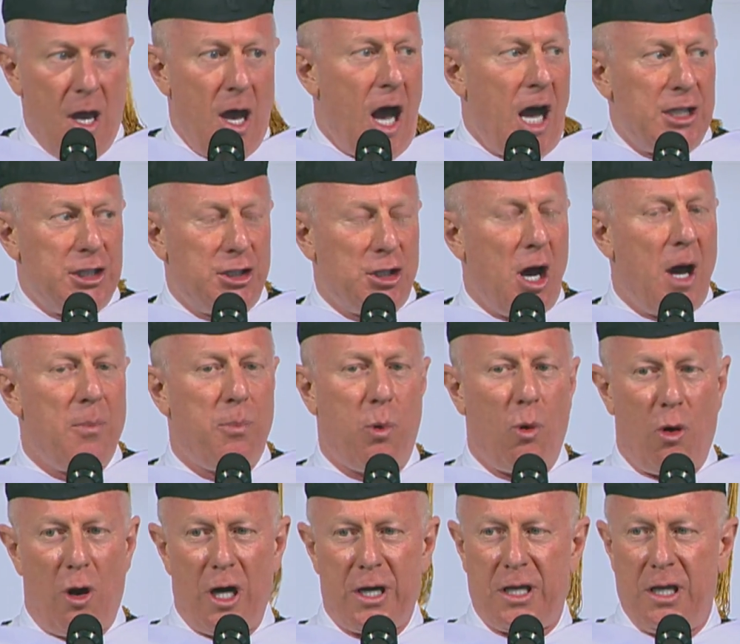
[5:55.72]
I stopped
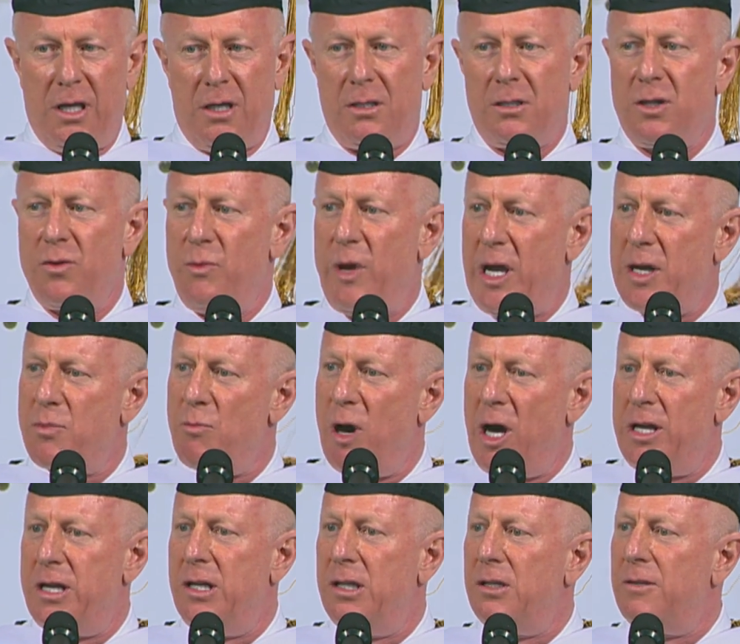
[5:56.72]
working to make
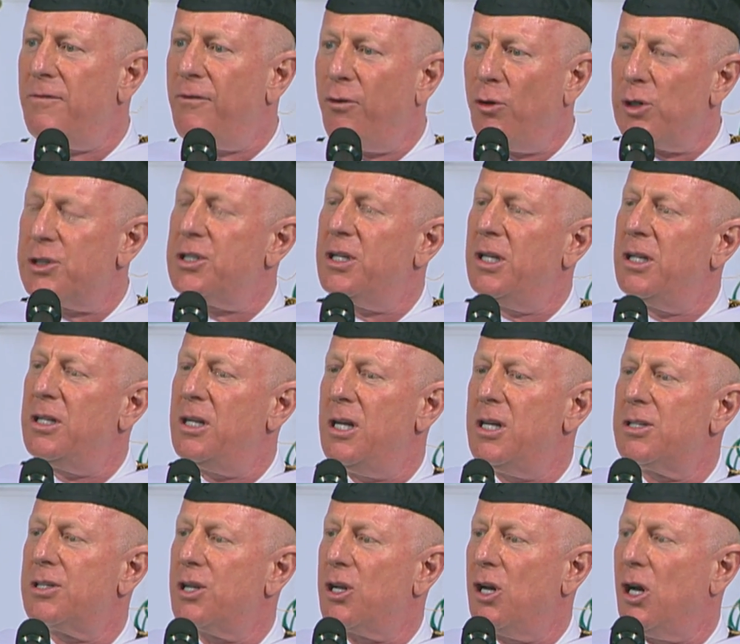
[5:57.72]
money 14
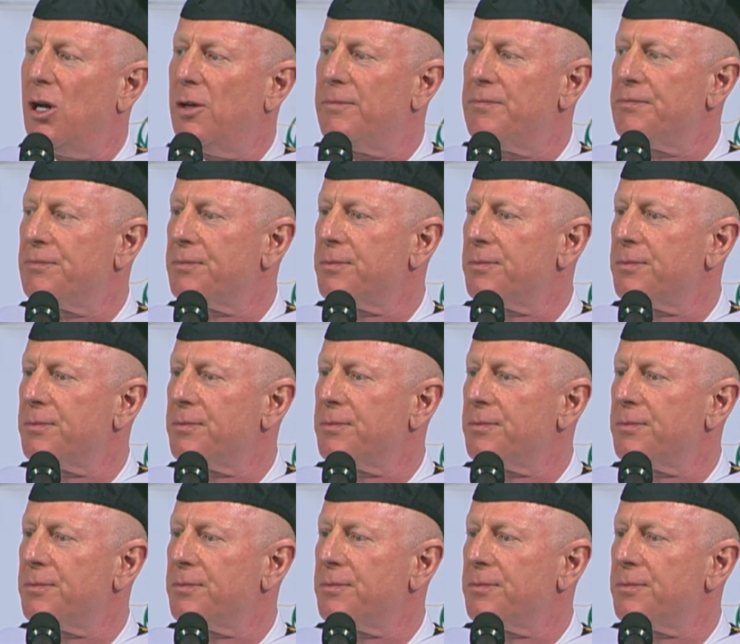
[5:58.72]
years ago.